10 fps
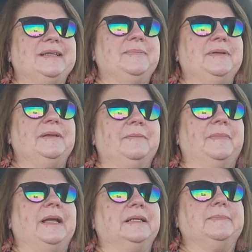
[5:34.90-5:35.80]
husband,
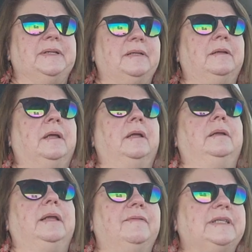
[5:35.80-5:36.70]
my husband, huh,
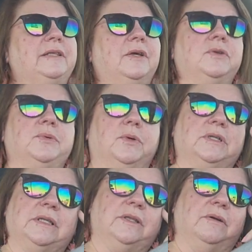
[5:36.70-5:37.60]
I haven't said those
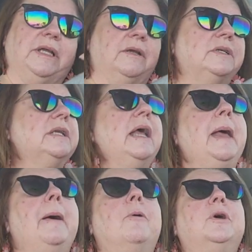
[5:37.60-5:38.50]
words in 30 years,
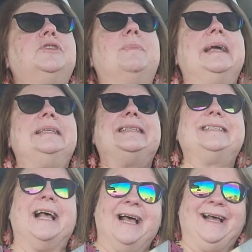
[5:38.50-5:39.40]
which my
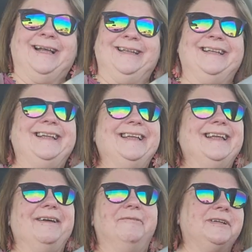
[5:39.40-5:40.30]

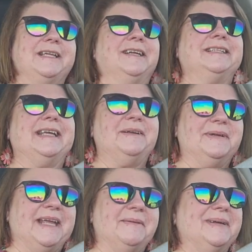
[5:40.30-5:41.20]
son, I wish I could say him
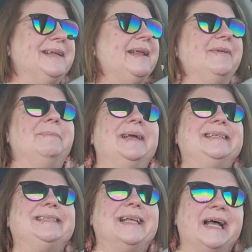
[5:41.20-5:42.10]
again, but anyway, my
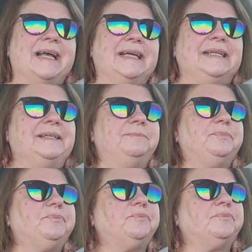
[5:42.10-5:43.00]

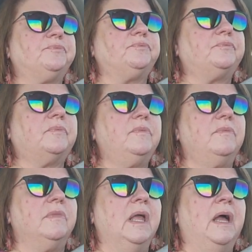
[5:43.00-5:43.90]

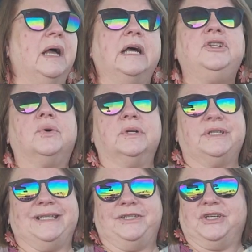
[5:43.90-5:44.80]
son uh,
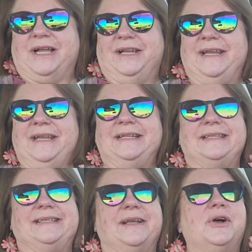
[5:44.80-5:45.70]
adores this child and
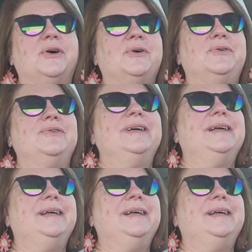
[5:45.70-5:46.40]
it's so